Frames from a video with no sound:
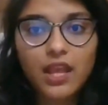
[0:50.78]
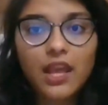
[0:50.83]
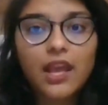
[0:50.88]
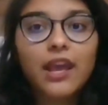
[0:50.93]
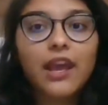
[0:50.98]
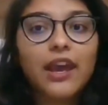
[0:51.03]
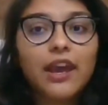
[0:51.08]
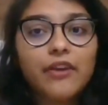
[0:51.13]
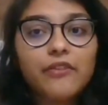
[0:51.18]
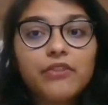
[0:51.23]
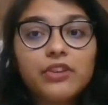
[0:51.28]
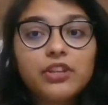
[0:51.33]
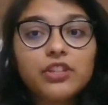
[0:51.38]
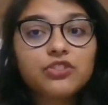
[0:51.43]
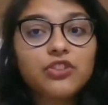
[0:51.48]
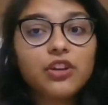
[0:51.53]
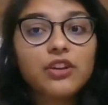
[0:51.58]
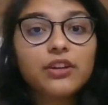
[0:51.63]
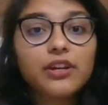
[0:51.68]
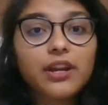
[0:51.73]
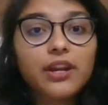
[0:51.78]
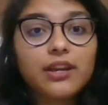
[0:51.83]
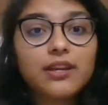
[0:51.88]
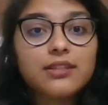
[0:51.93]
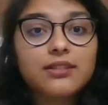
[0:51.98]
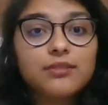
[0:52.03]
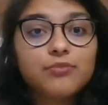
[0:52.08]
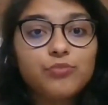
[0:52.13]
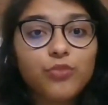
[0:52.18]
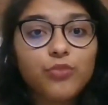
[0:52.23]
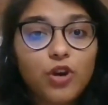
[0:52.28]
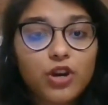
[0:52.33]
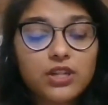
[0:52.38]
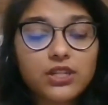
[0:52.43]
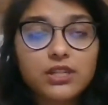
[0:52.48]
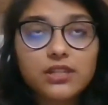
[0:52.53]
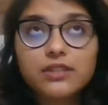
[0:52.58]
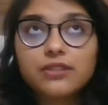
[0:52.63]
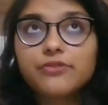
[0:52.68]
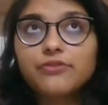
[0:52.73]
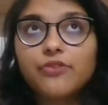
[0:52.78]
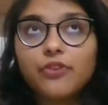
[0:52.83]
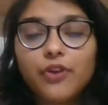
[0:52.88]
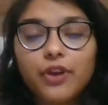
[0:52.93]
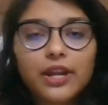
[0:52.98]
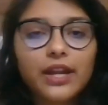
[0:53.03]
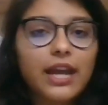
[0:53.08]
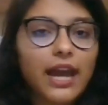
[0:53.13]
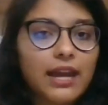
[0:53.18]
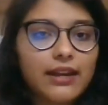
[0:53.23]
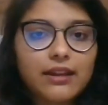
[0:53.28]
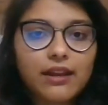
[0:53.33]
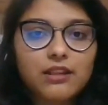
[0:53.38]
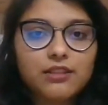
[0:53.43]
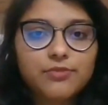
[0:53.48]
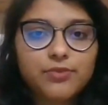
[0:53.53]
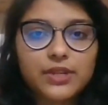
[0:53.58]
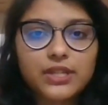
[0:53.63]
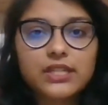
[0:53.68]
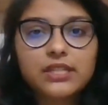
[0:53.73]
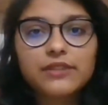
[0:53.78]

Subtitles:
Every genre is important for a CAT aspirant.